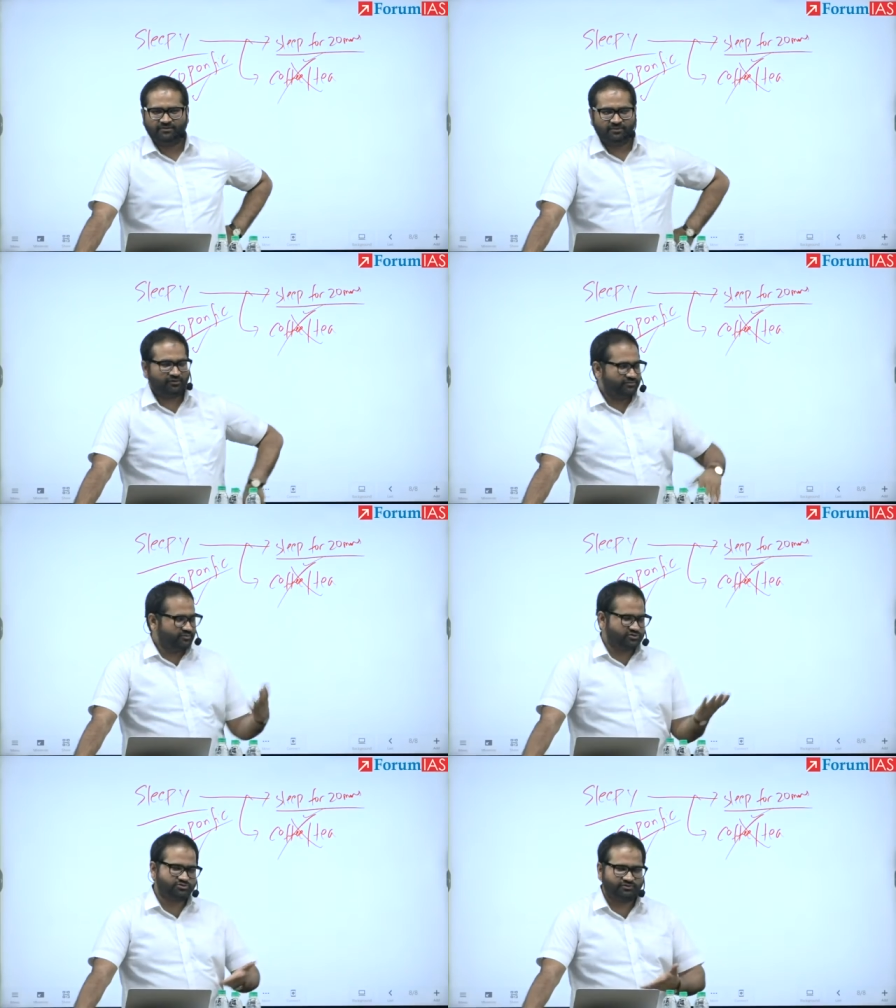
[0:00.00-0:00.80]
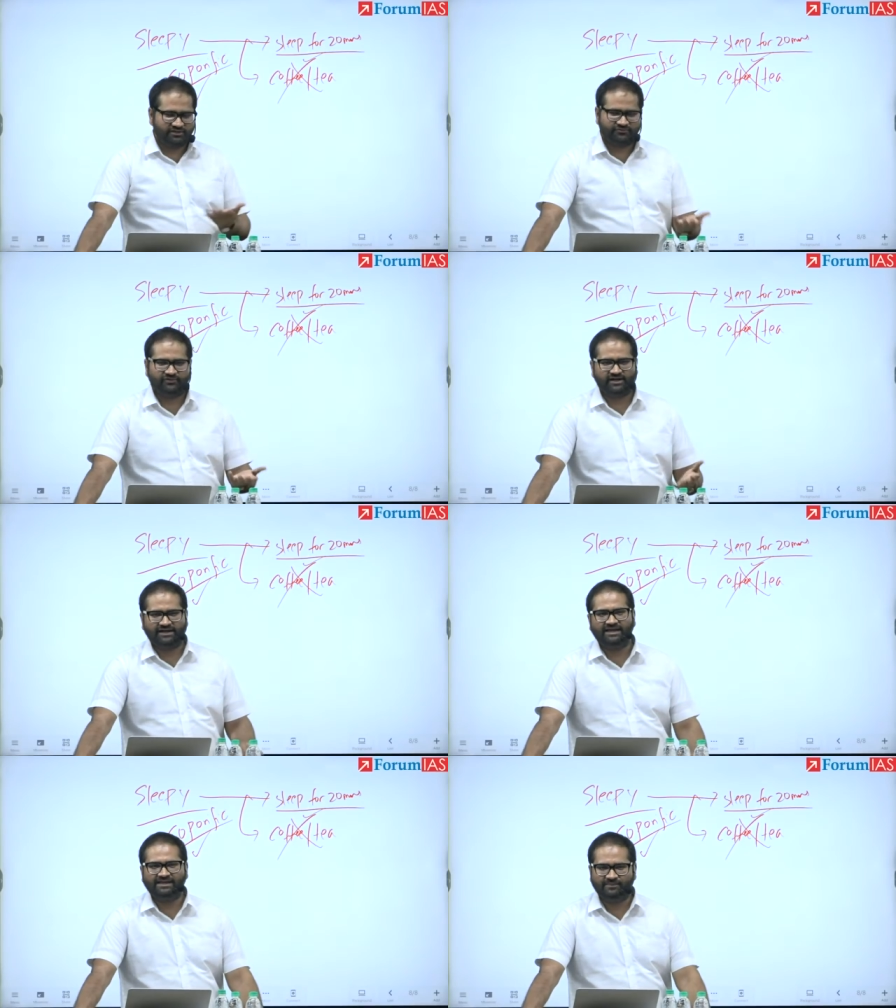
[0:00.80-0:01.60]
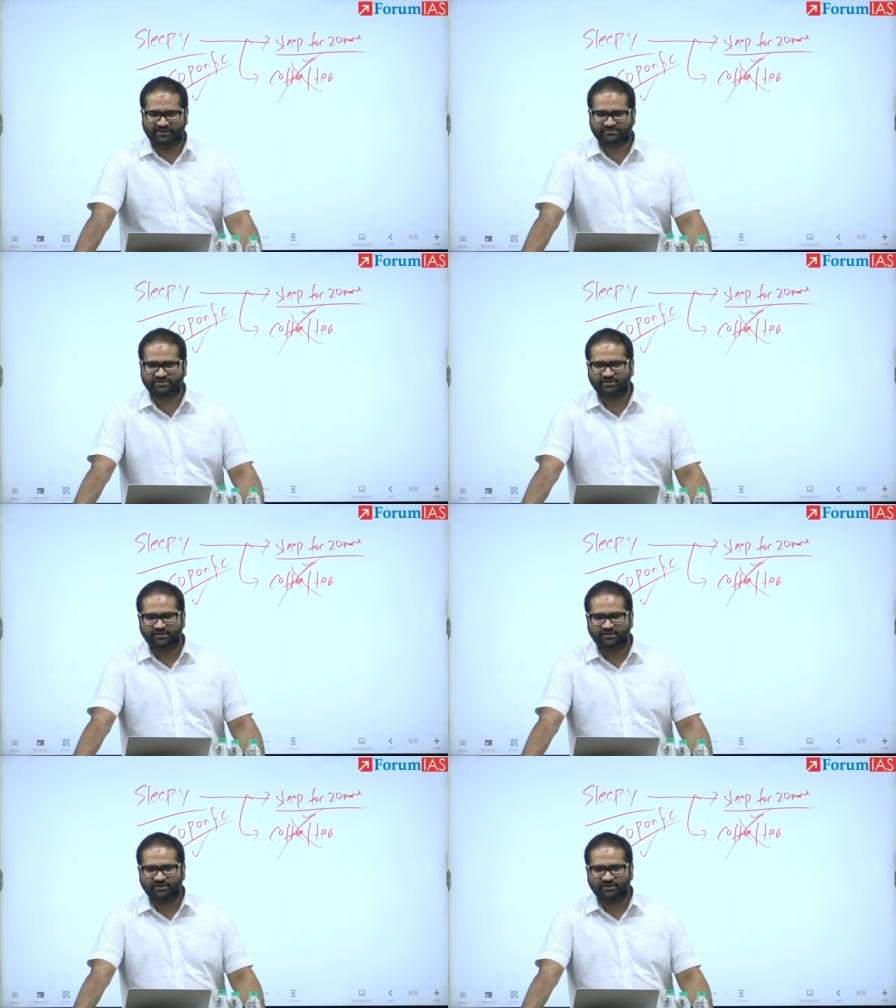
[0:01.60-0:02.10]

because most students we are Delhi based.